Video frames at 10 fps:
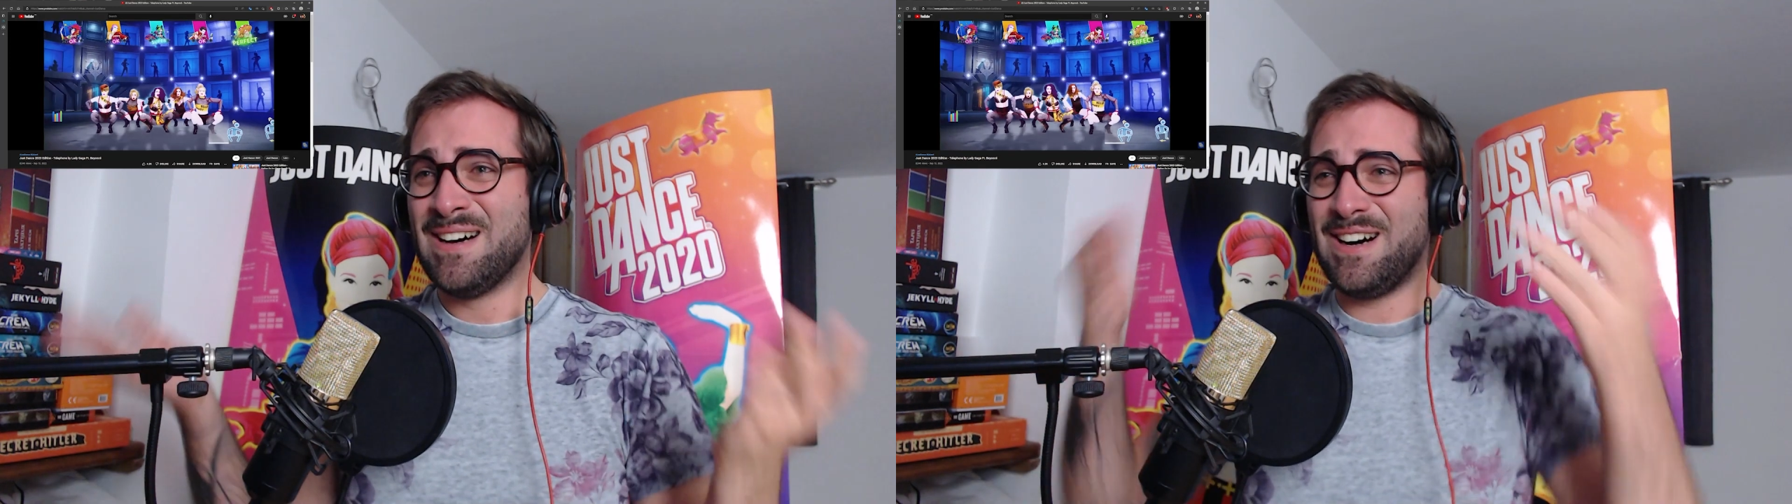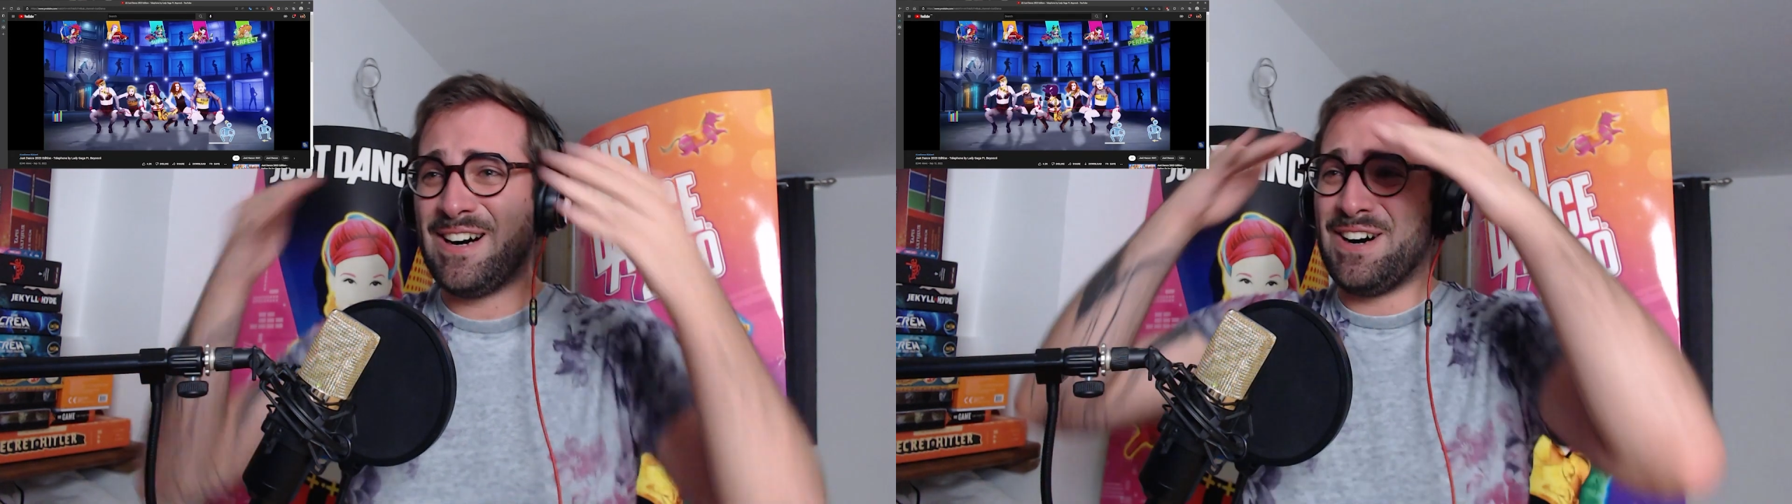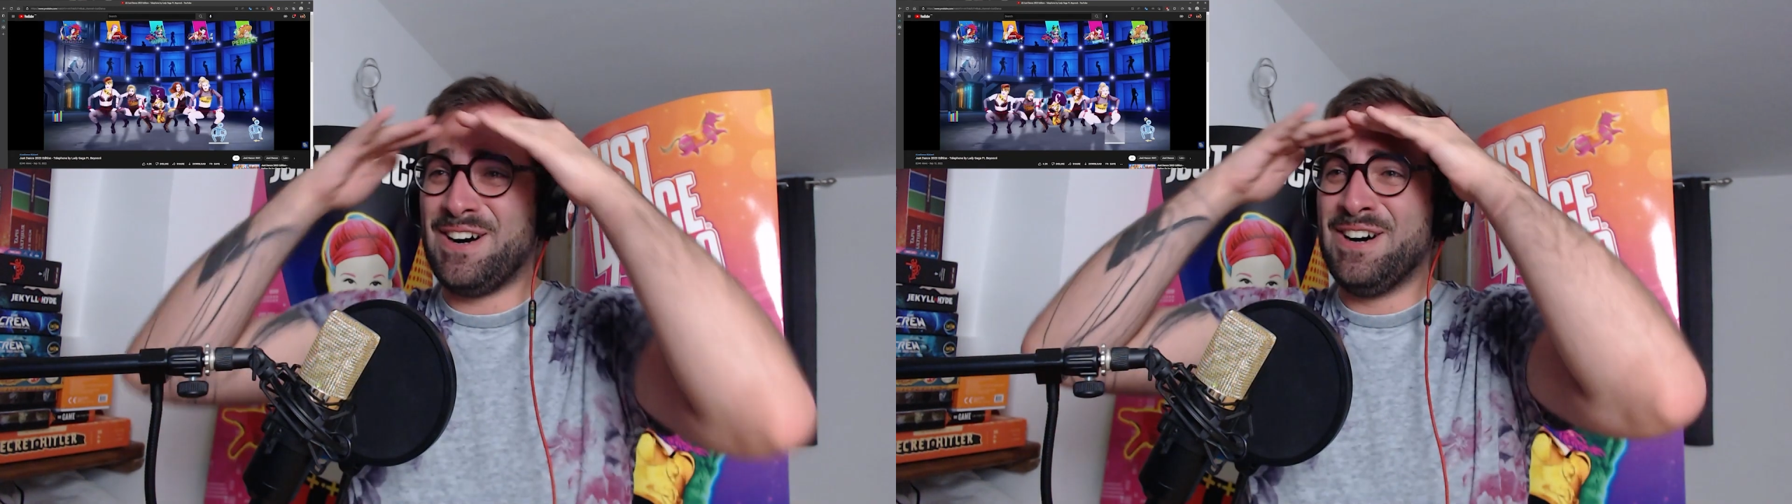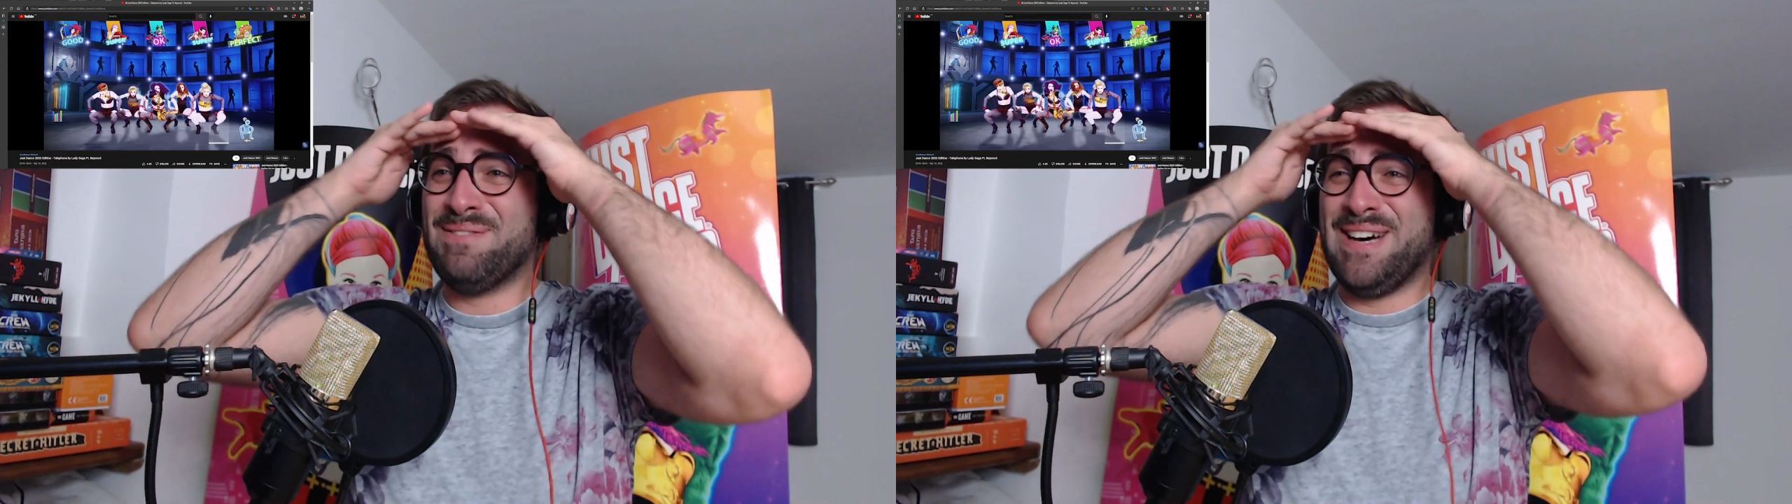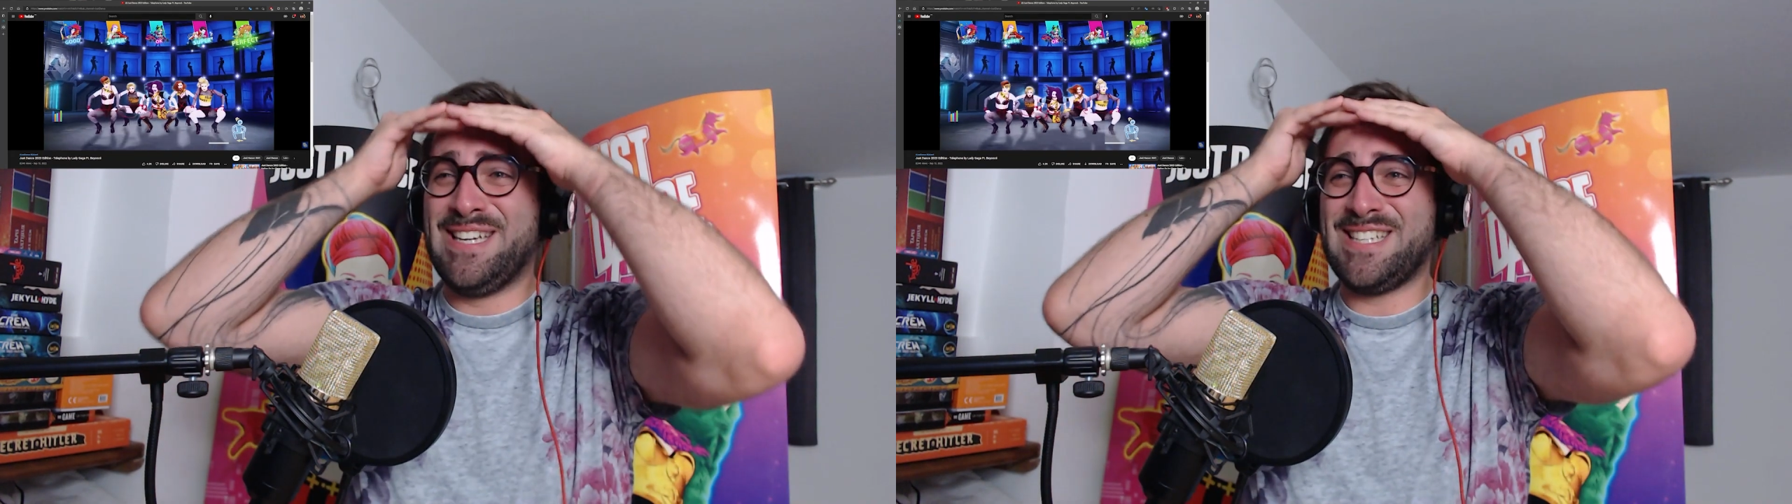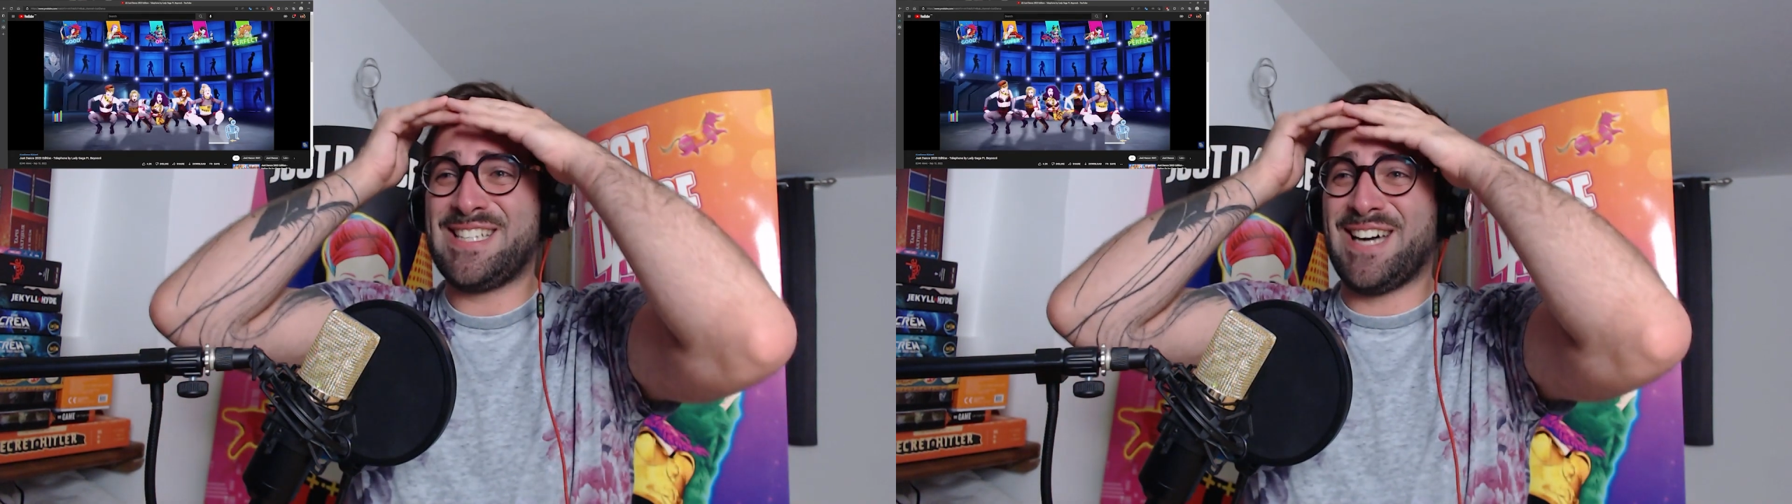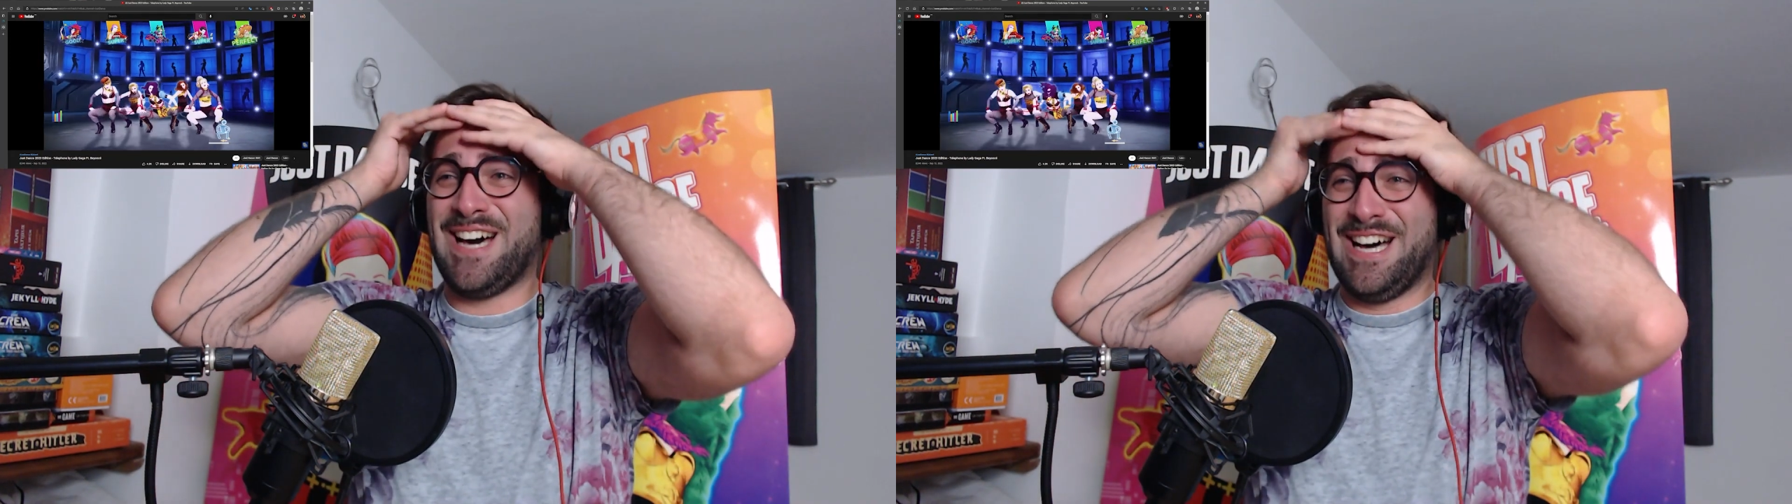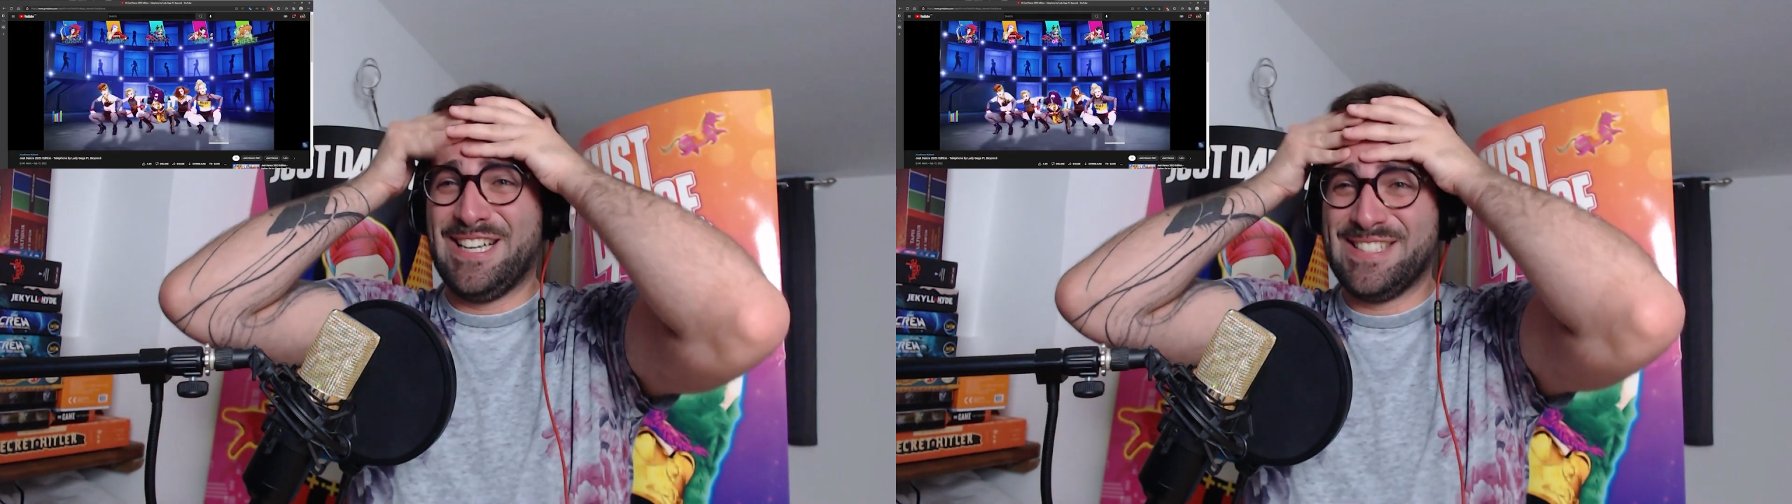Oh my
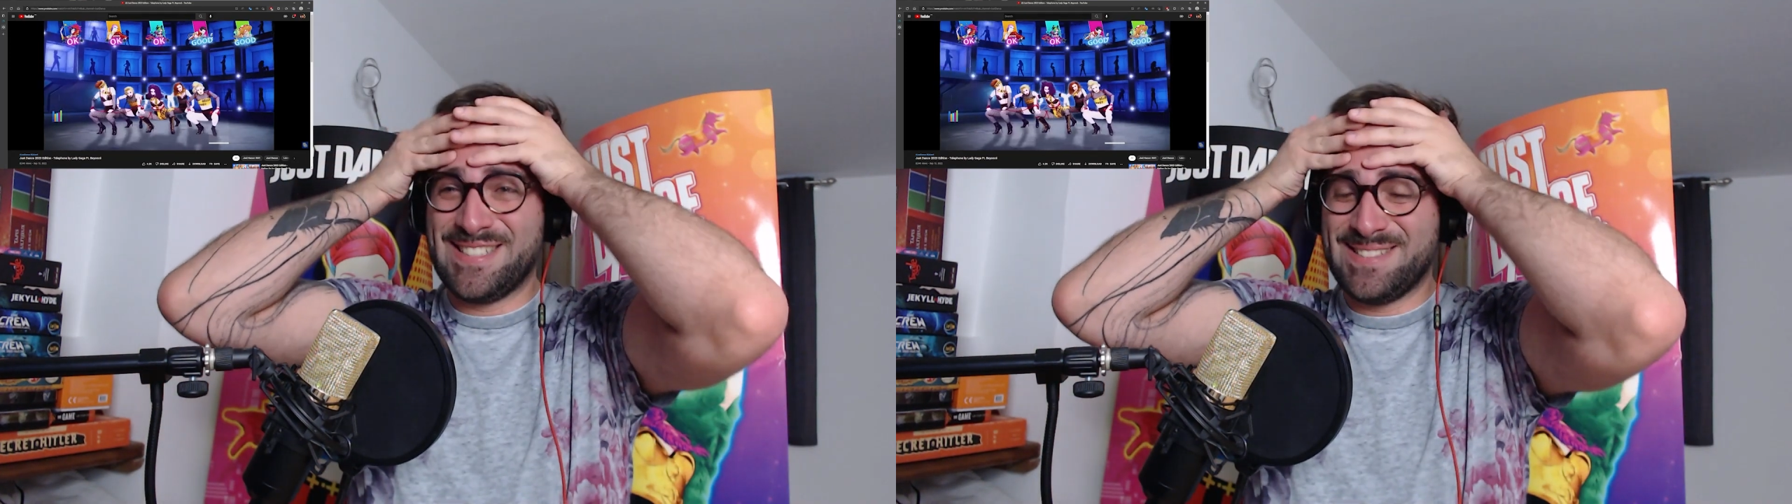god.